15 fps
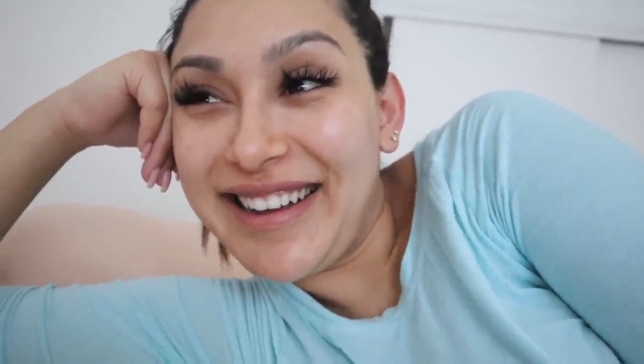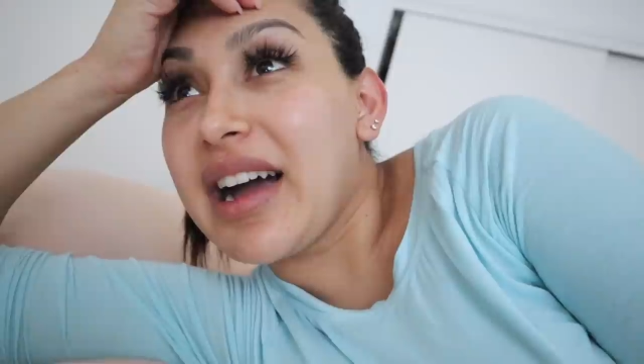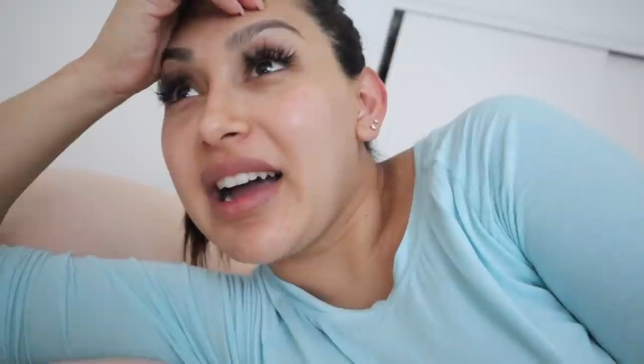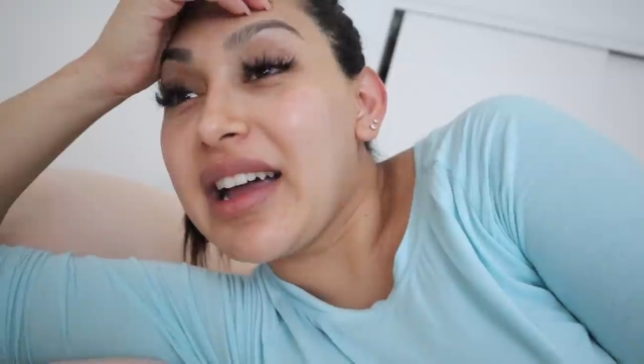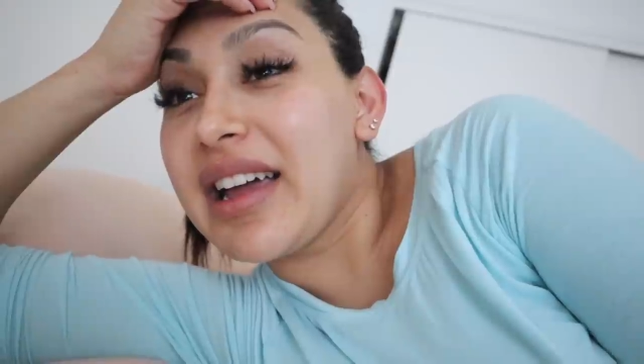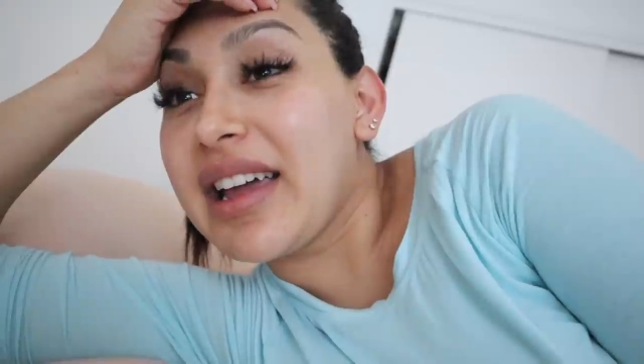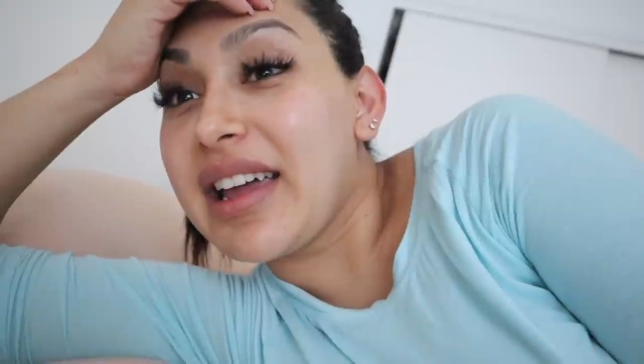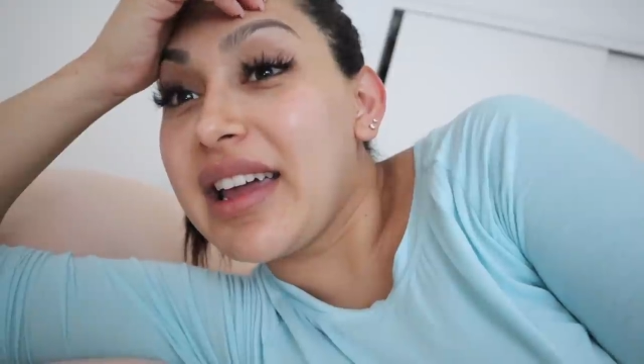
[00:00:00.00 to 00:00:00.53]

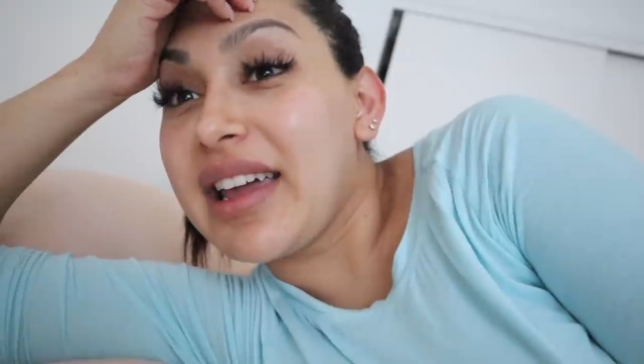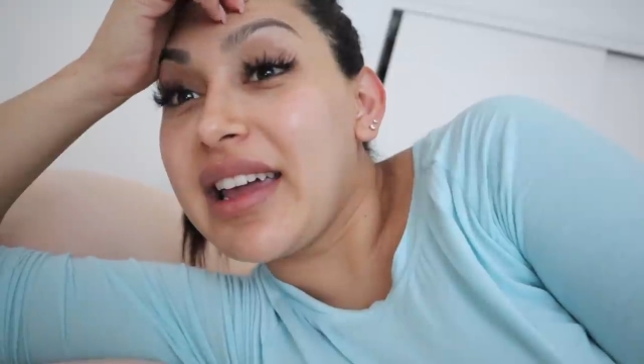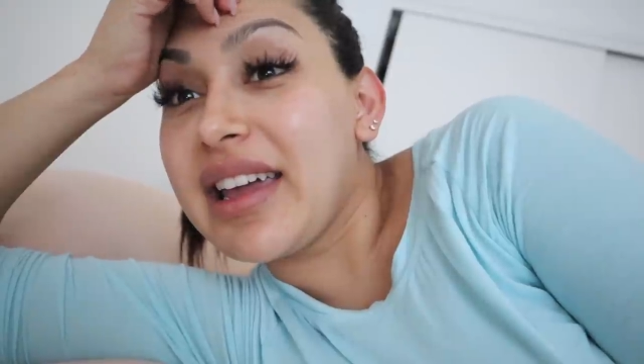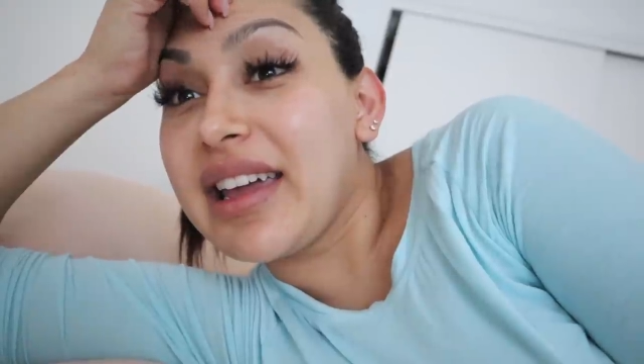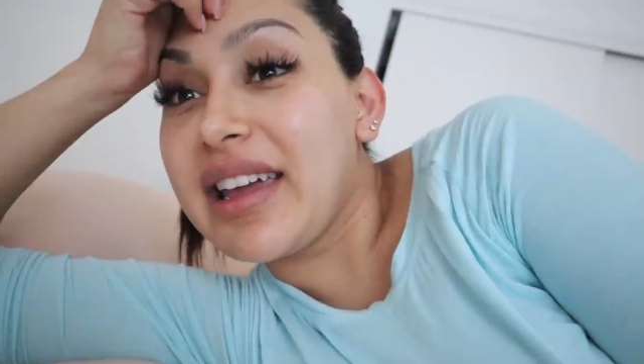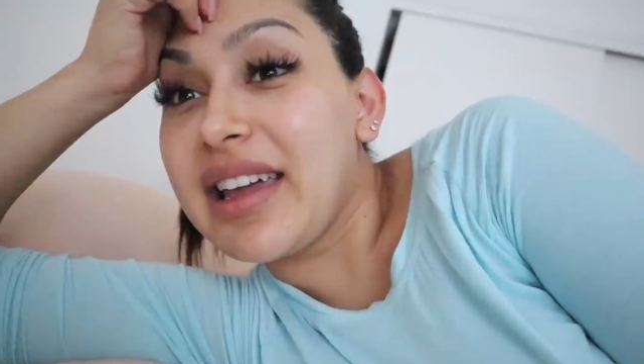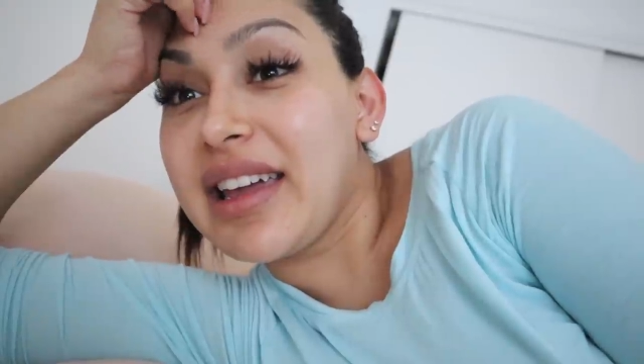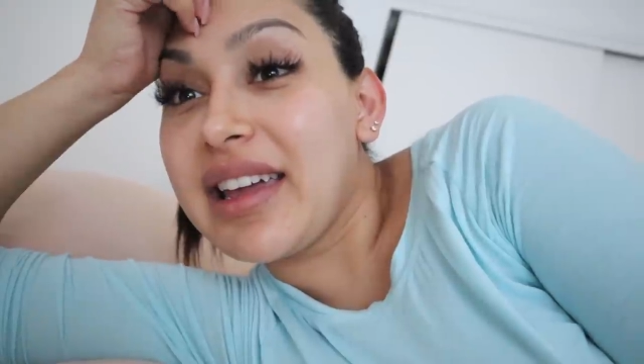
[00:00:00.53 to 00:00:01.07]

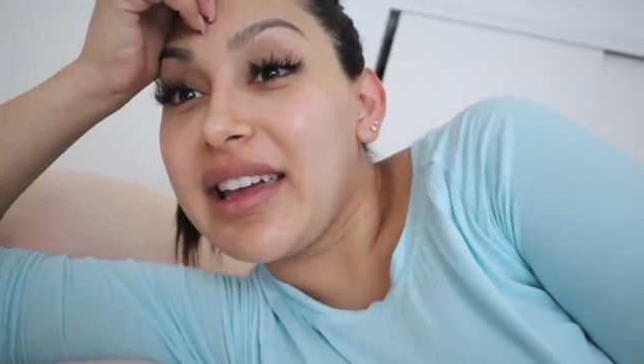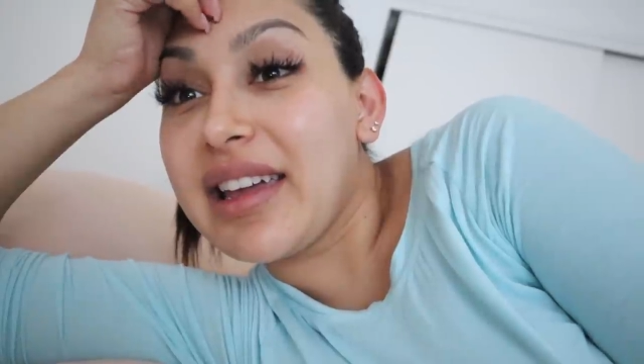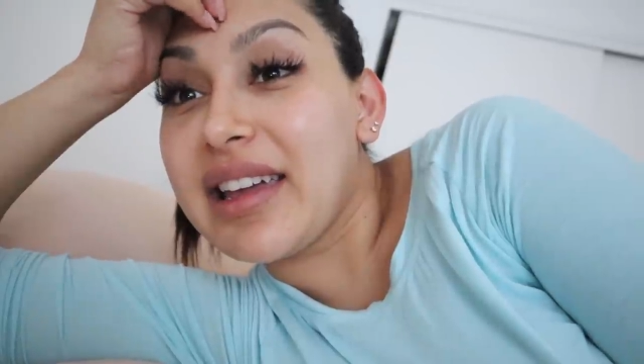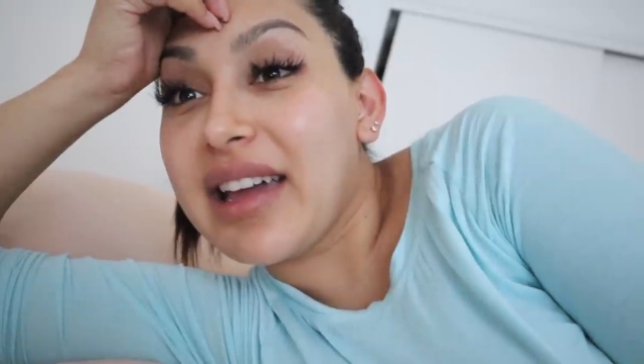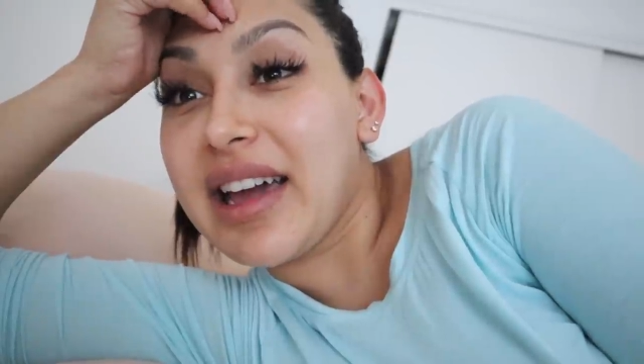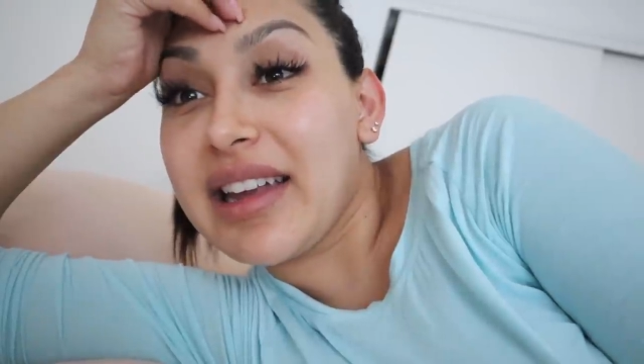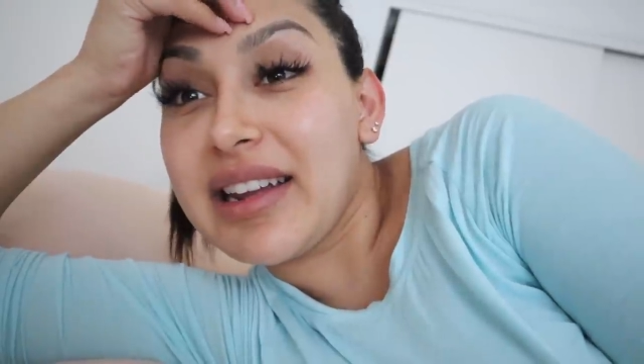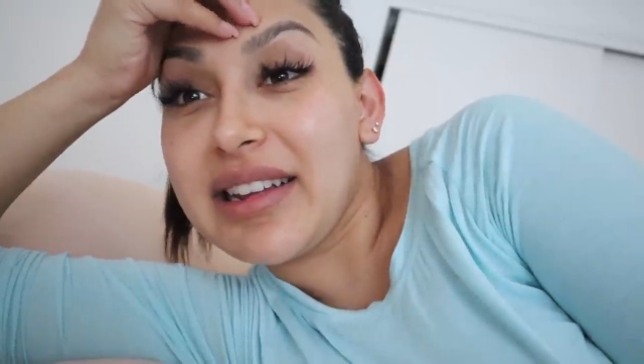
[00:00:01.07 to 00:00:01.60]
I
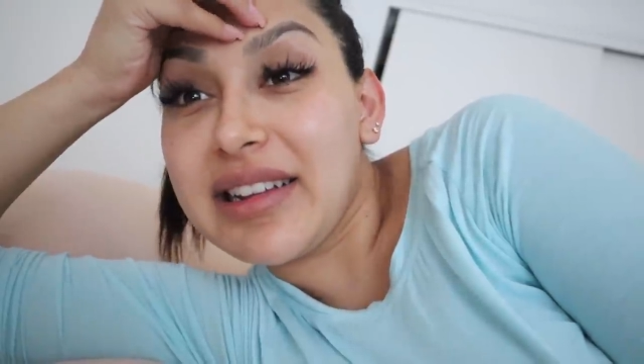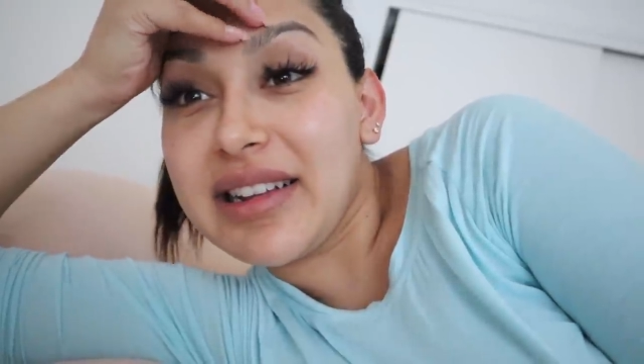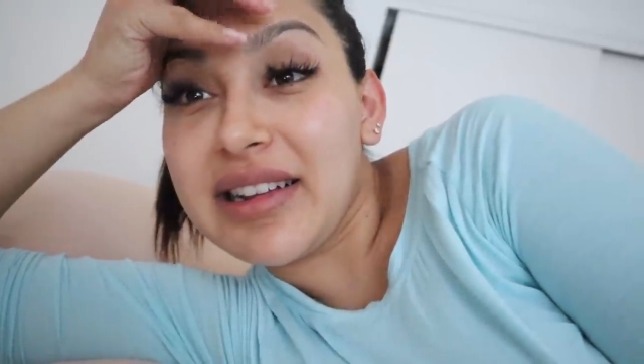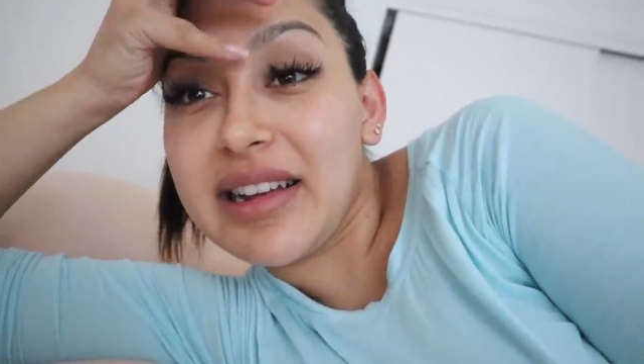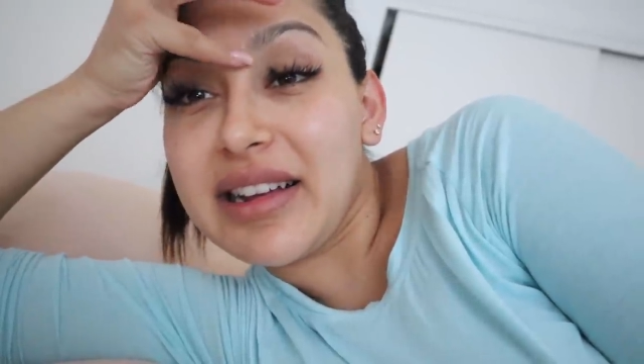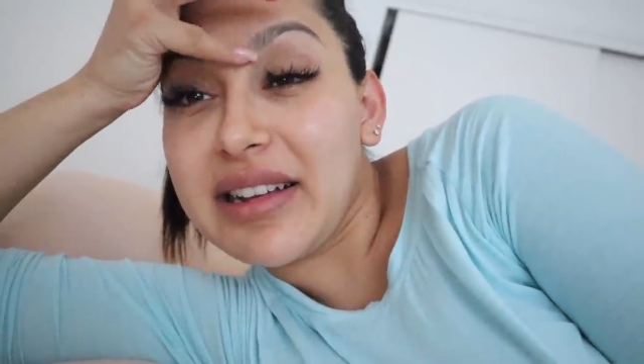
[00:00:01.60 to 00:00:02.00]
kinda